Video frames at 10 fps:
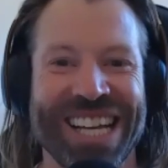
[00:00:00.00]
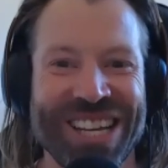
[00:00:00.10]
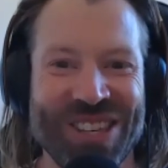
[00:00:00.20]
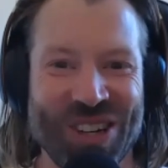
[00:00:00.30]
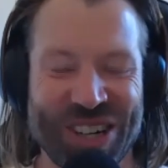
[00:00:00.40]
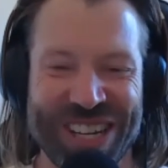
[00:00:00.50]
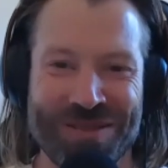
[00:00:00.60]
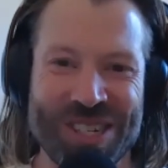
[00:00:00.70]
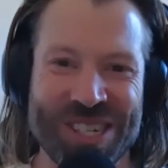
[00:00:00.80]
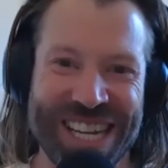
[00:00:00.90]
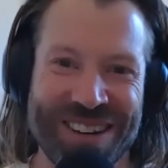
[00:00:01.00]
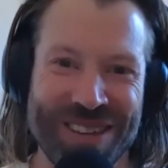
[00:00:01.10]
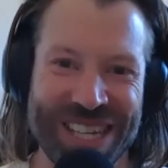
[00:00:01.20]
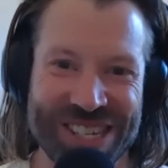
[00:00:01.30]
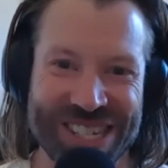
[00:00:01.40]
you got him yeah. to send
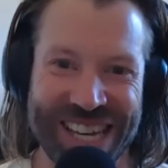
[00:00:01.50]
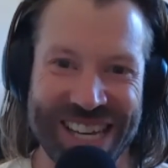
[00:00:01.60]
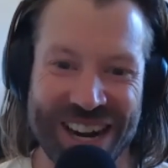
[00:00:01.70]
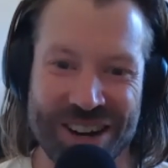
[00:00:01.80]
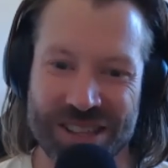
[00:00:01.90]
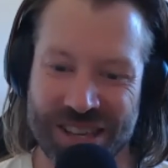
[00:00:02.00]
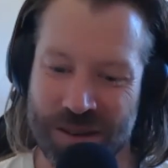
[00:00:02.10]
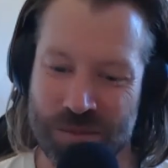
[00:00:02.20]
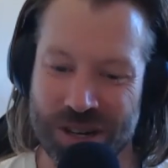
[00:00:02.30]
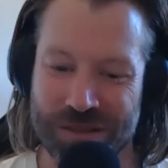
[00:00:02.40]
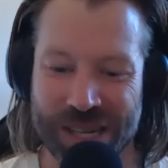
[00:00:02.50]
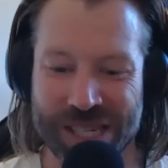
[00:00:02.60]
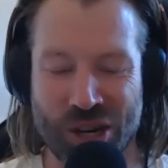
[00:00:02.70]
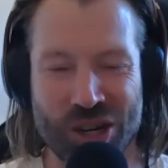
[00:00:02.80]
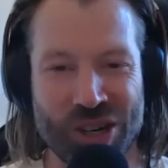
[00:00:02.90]
me to say, Gareth, come on, let's
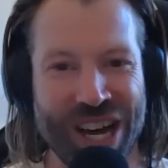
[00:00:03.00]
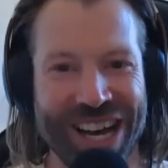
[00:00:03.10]
go.